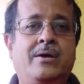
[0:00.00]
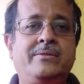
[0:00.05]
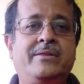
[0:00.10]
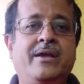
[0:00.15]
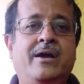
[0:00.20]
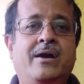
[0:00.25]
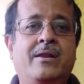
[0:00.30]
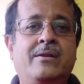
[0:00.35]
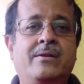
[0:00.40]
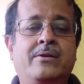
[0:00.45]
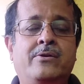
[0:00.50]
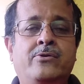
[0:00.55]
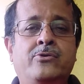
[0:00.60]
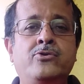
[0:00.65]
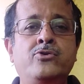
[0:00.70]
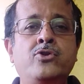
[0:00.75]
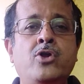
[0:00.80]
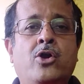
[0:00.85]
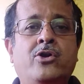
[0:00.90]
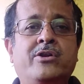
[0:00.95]
they are
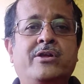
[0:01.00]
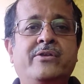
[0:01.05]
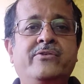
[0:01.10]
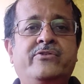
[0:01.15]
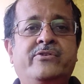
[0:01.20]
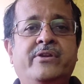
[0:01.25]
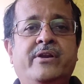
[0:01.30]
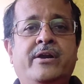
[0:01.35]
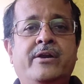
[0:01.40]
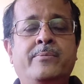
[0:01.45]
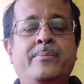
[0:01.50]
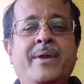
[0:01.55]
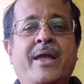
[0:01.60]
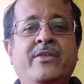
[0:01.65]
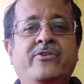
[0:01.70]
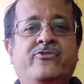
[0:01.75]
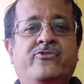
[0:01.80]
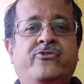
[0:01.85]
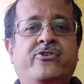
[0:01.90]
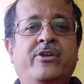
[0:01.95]
not considered
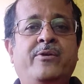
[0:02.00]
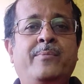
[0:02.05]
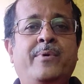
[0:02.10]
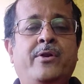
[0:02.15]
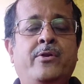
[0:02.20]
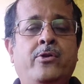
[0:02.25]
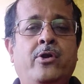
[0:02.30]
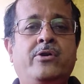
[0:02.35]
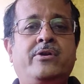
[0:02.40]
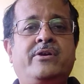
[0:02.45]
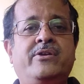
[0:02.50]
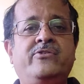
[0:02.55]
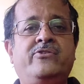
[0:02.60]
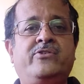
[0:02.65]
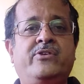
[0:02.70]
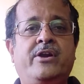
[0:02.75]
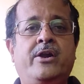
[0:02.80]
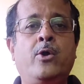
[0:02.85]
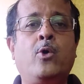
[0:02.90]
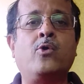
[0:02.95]
mainstream and not
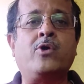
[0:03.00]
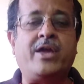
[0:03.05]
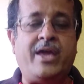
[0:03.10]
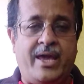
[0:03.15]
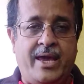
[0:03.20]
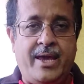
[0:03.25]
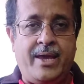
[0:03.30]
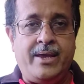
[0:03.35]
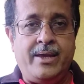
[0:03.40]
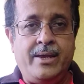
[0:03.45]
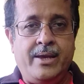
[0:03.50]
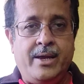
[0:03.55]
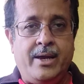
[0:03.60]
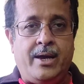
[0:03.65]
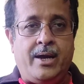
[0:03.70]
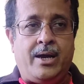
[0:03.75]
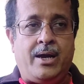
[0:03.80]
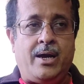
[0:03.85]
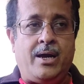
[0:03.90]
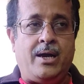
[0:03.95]
considered okay.
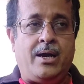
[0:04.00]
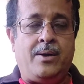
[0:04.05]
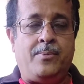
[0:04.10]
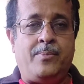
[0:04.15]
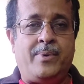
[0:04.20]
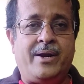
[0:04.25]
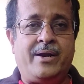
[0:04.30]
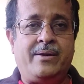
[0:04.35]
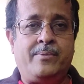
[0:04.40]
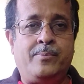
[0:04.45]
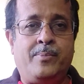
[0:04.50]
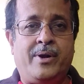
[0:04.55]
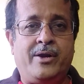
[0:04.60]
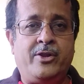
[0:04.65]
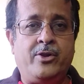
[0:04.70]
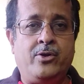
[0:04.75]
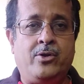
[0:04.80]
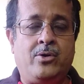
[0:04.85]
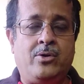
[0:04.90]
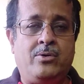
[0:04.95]

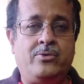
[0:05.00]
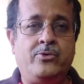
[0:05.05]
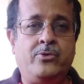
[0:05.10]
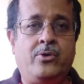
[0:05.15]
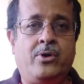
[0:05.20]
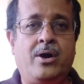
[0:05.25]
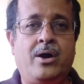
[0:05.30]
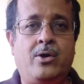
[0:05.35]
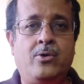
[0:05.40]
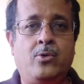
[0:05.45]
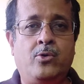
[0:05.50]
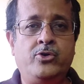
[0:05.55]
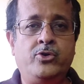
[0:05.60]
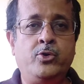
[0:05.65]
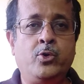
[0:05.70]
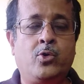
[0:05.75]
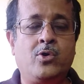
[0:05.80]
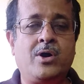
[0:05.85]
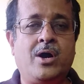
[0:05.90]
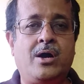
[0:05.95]
But you know how
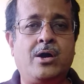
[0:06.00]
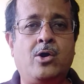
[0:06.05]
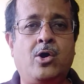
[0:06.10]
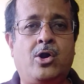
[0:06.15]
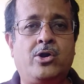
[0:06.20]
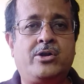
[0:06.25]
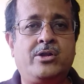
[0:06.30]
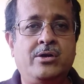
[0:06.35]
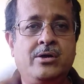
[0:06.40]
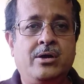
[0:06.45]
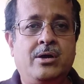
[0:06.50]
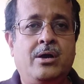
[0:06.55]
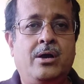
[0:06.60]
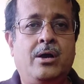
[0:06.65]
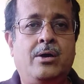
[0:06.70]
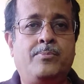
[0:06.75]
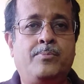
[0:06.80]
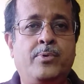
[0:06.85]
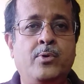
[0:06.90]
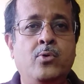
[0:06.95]
yoga got
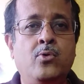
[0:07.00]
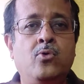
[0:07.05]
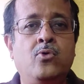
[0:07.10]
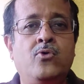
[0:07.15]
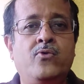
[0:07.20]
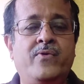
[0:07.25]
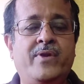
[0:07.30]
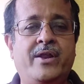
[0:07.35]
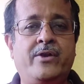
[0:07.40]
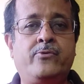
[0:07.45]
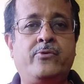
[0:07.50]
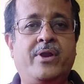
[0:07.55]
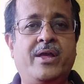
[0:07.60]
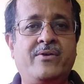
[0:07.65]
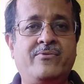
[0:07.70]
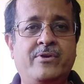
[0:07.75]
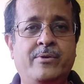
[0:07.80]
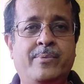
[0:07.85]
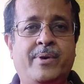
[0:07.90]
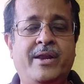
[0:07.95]
approved, and
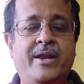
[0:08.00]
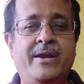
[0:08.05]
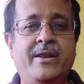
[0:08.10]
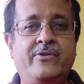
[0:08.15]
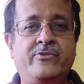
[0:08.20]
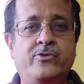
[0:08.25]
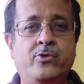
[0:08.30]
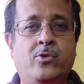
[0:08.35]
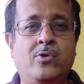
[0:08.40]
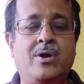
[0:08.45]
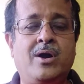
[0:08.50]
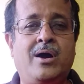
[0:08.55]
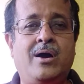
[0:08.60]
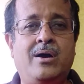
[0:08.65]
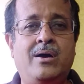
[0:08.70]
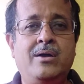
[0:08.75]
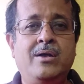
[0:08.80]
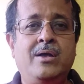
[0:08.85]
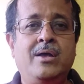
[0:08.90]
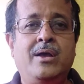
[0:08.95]
today everybody does
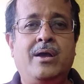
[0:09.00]
yoga.